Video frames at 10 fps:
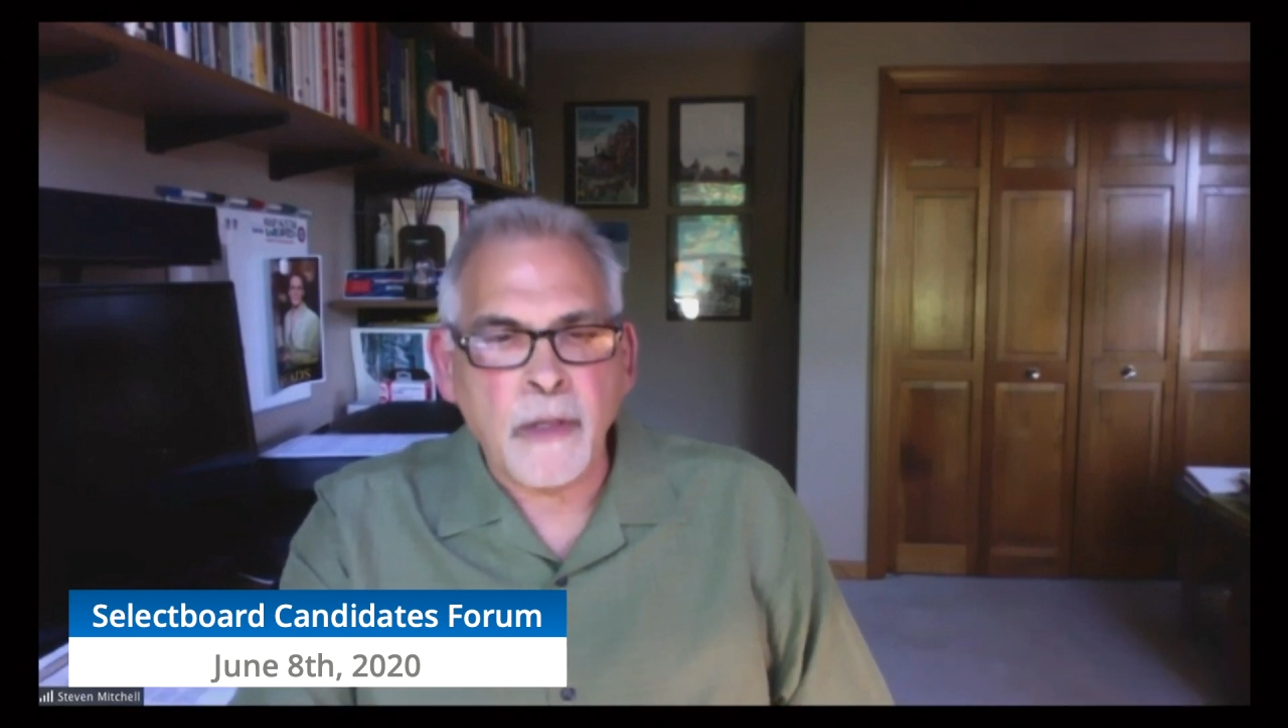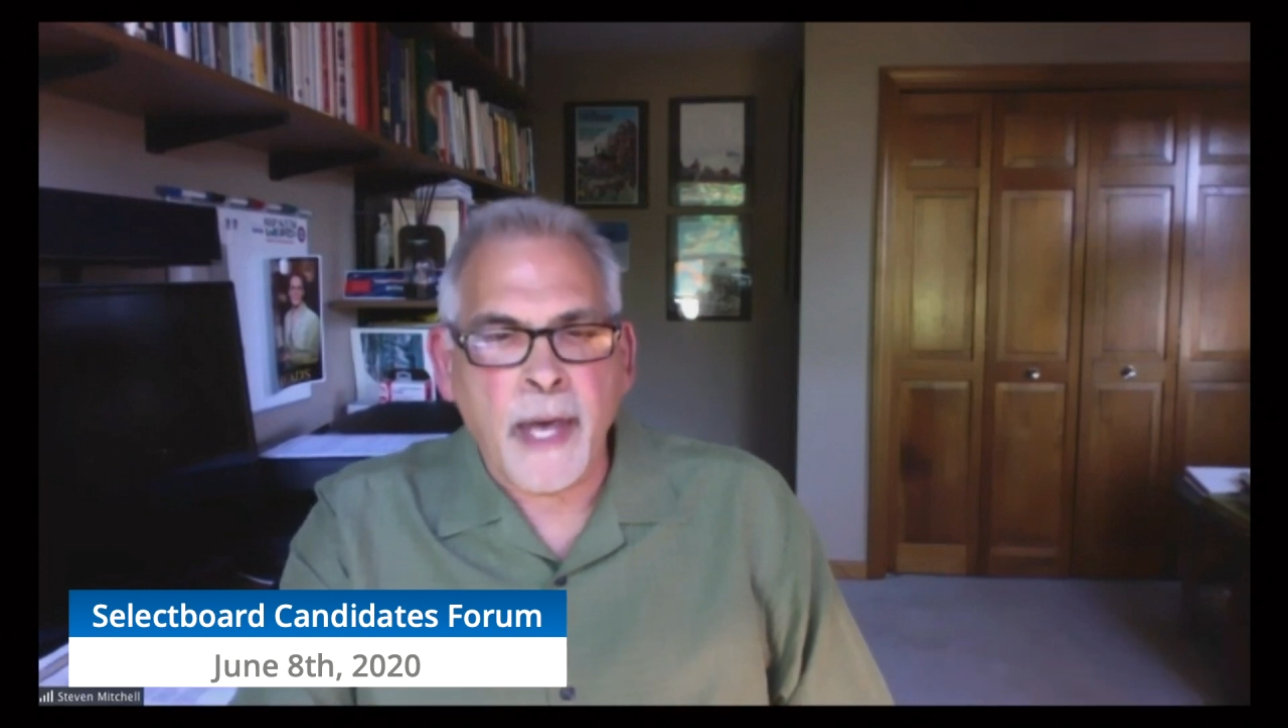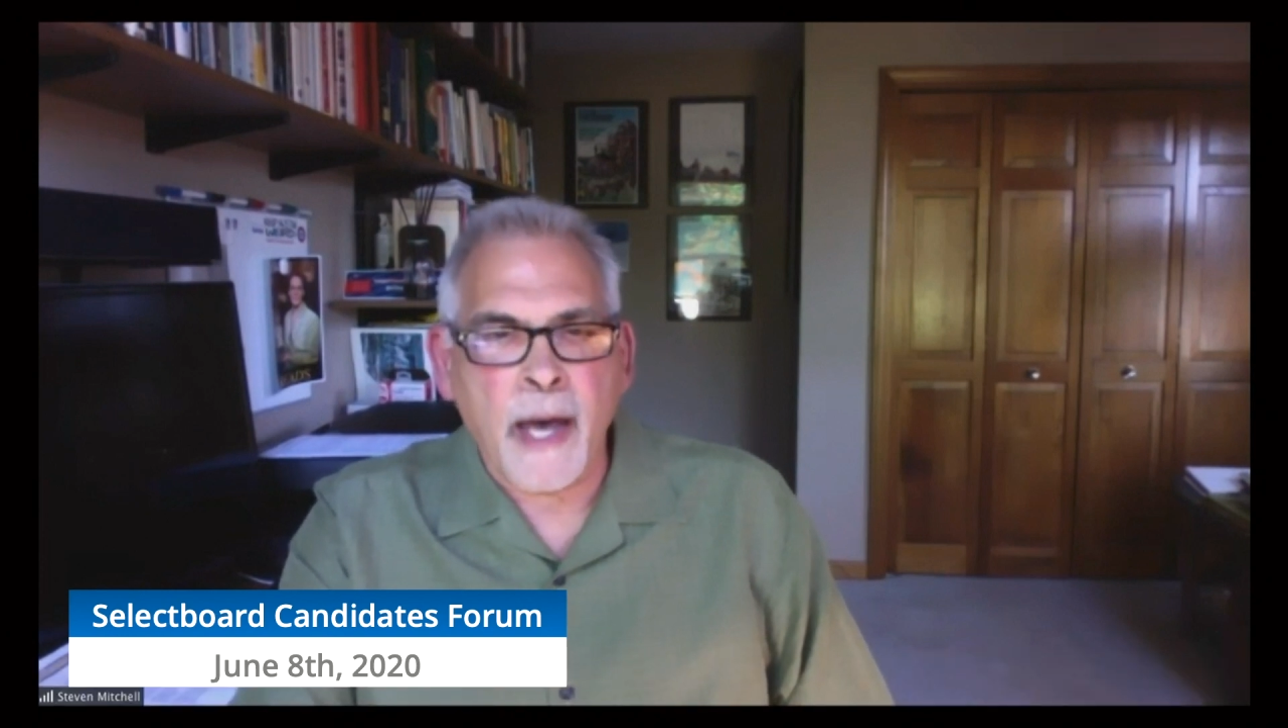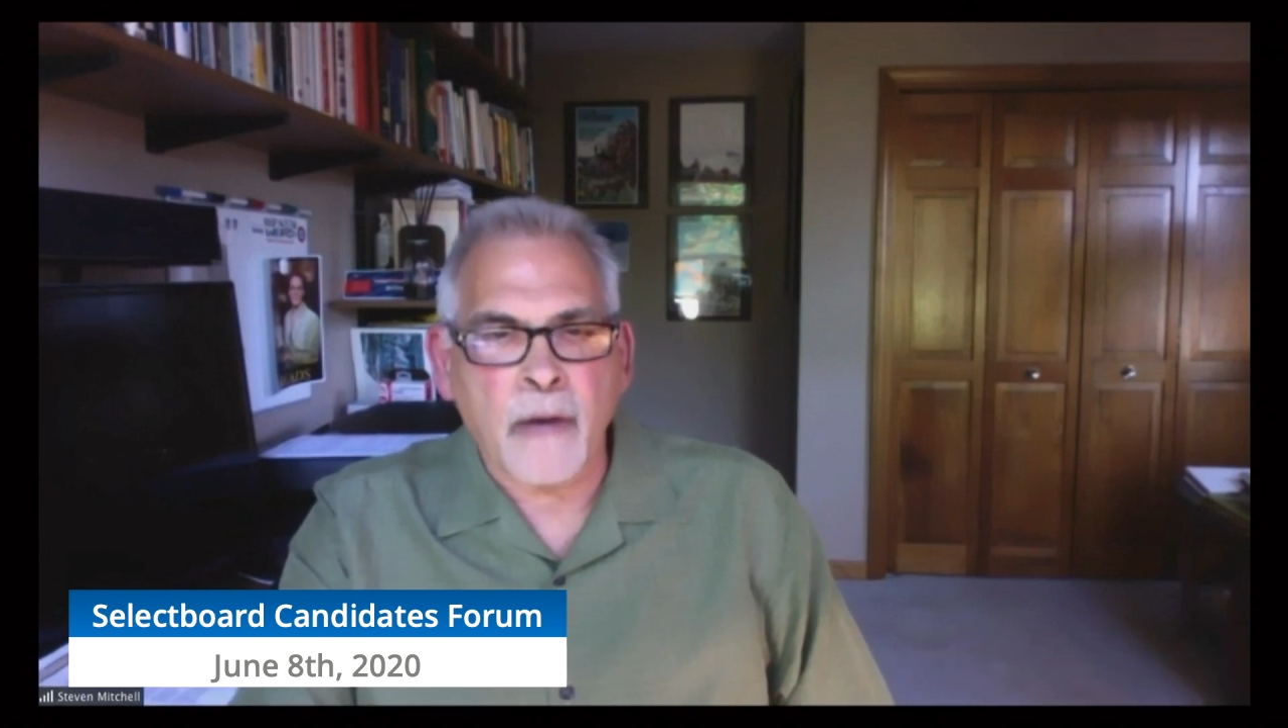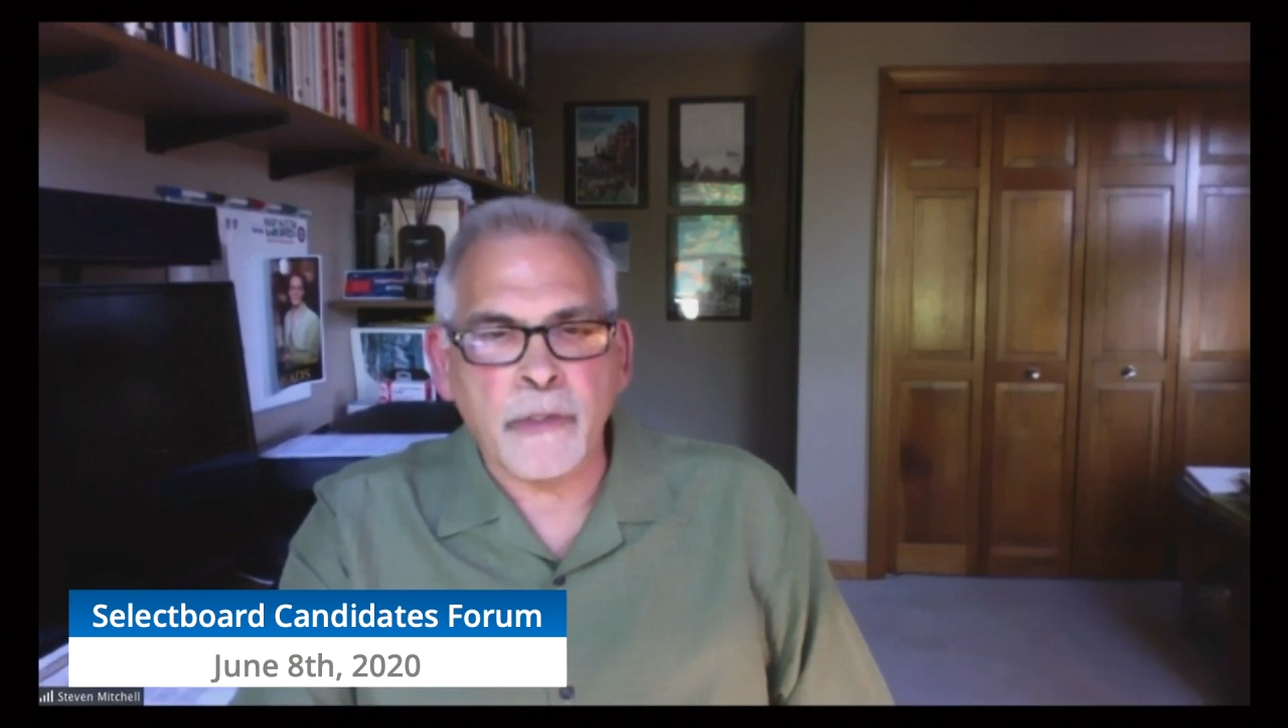
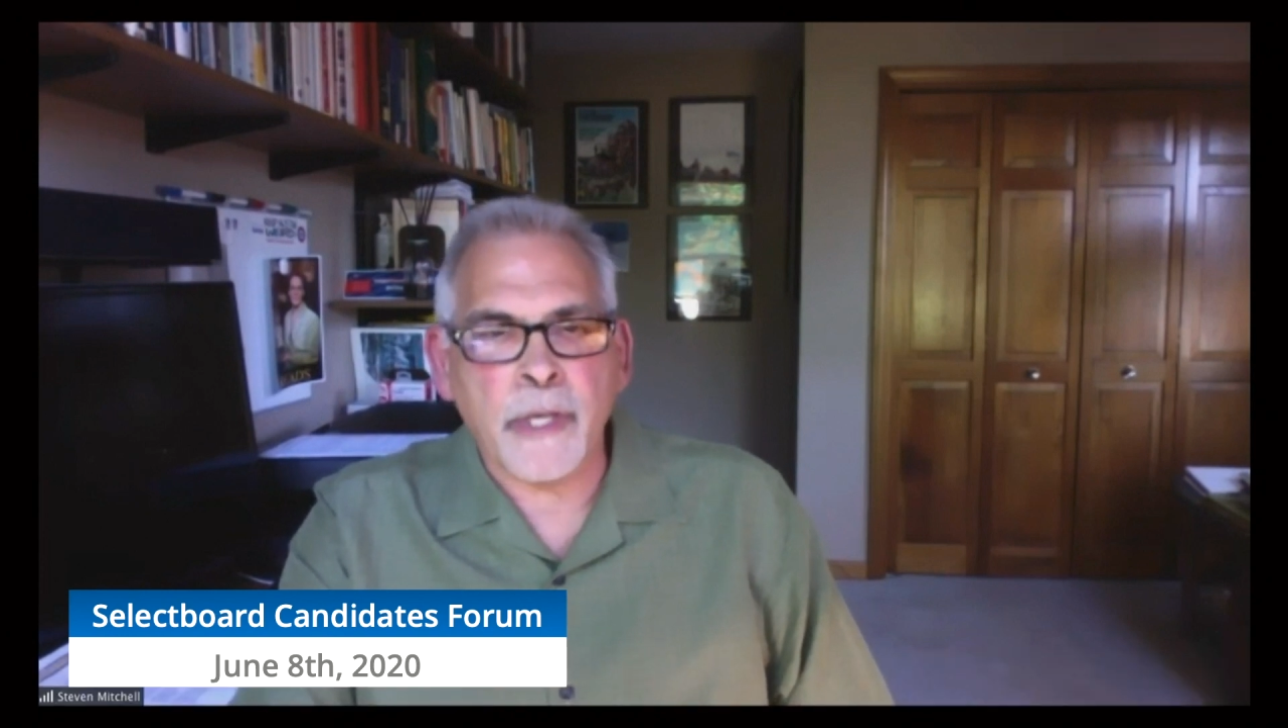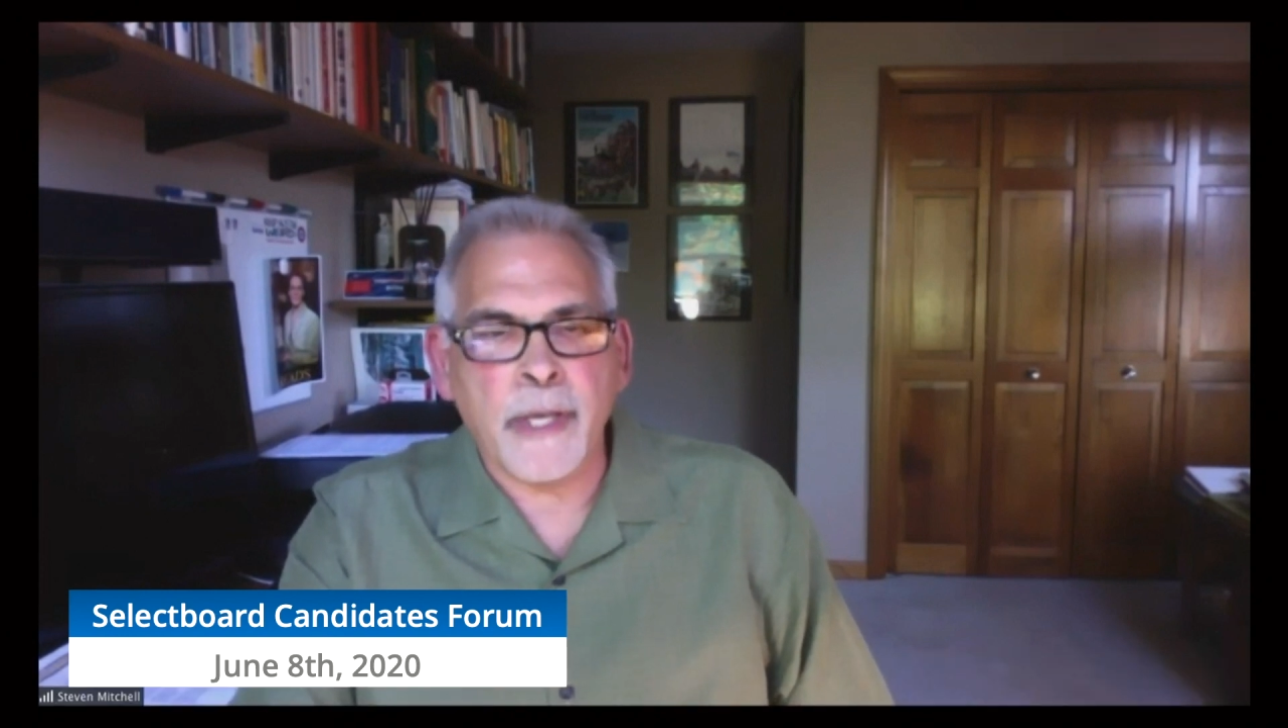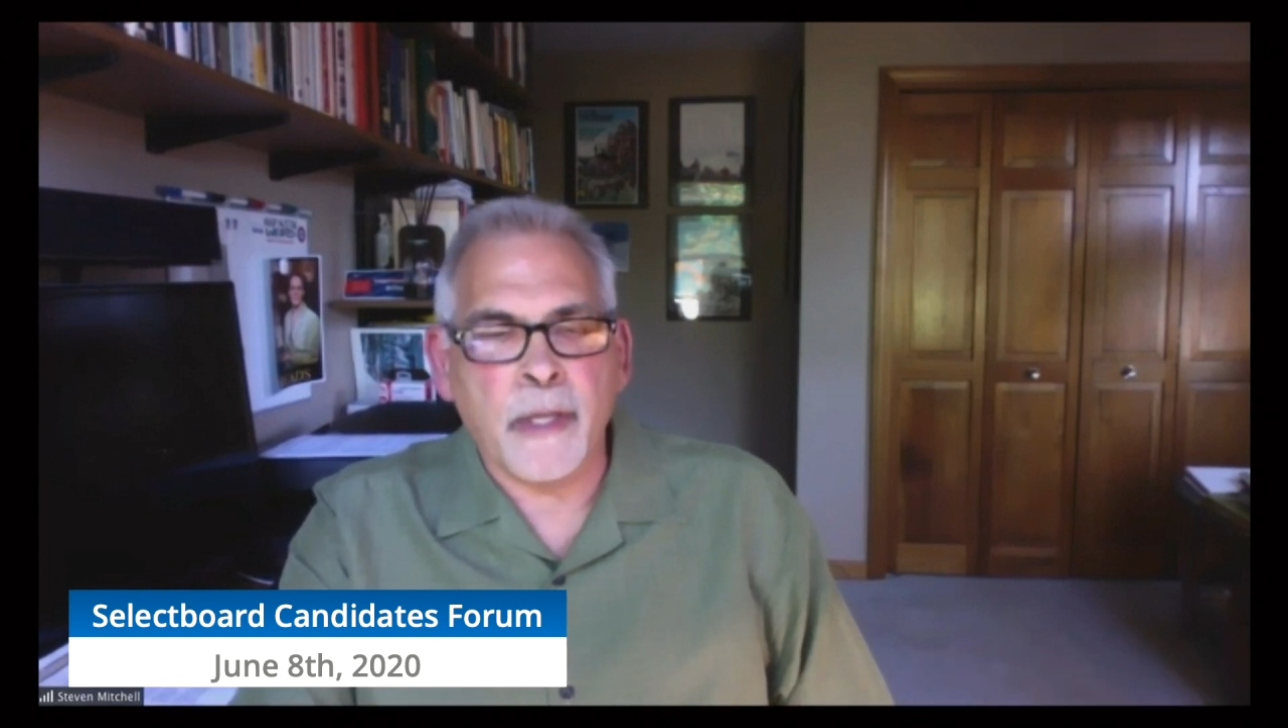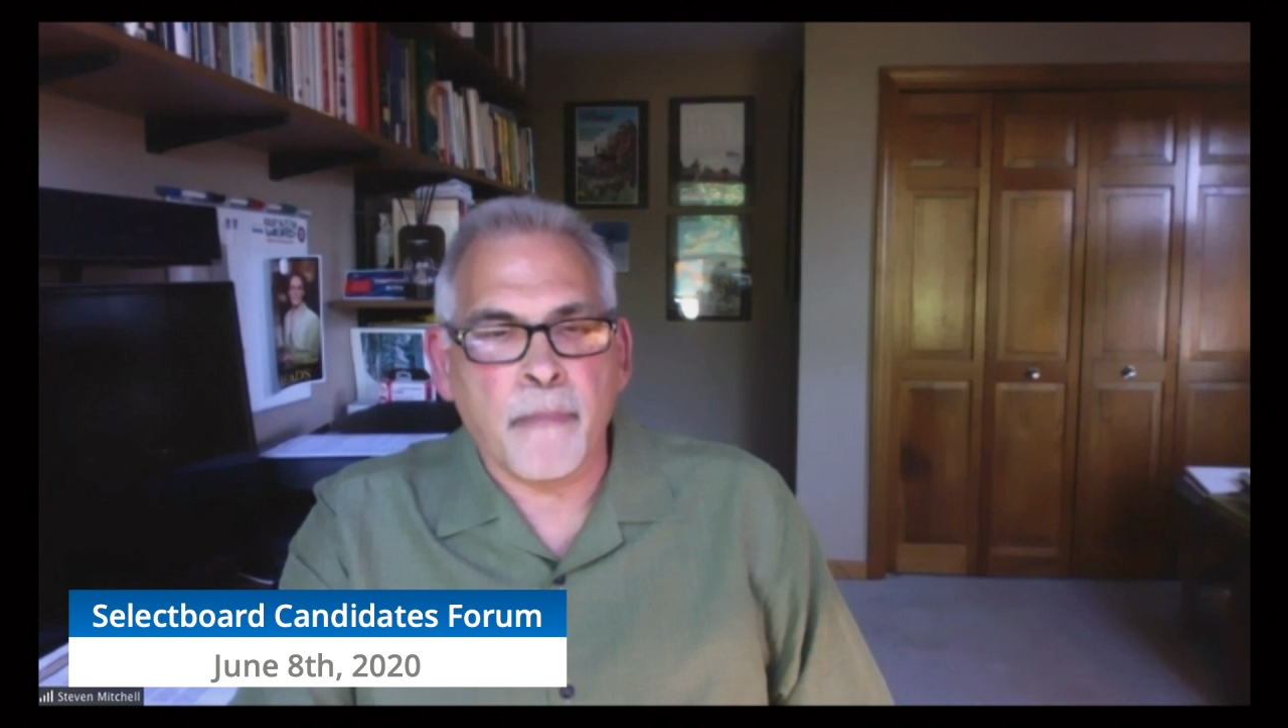house and